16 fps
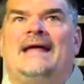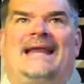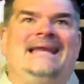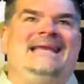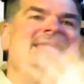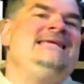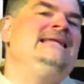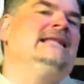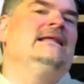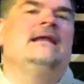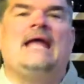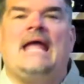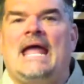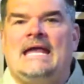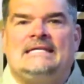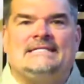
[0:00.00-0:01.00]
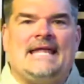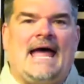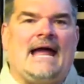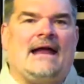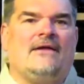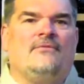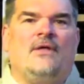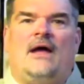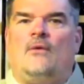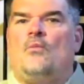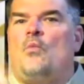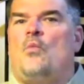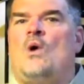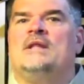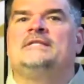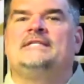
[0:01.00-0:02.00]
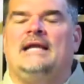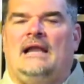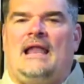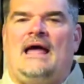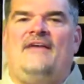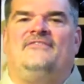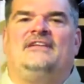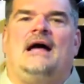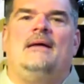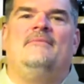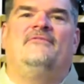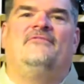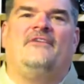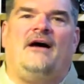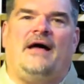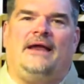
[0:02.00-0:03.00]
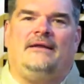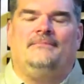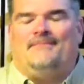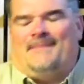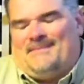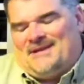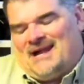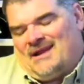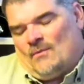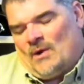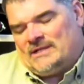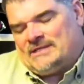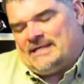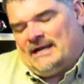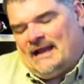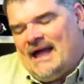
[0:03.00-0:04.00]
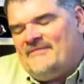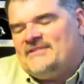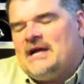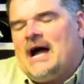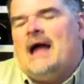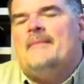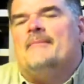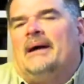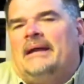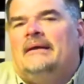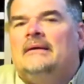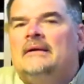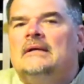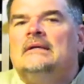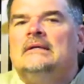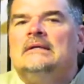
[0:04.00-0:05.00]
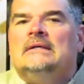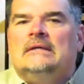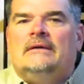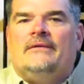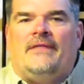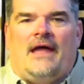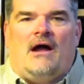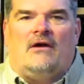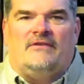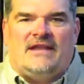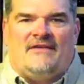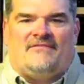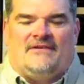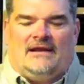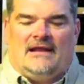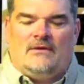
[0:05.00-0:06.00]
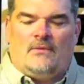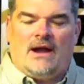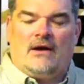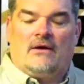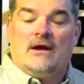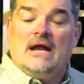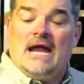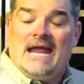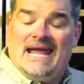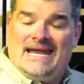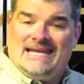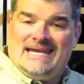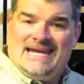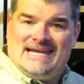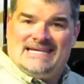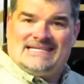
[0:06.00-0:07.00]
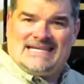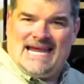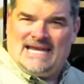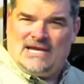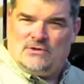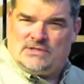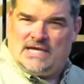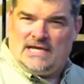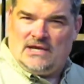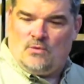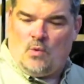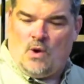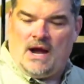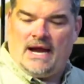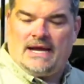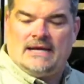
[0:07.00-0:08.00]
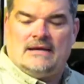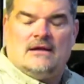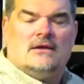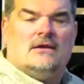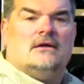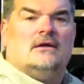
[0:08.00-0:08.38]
that needle in a haystack, that once-in-a-lifetime find. Maybe not once in a lifetime, but they are definitely rare. It is a New Zealand wine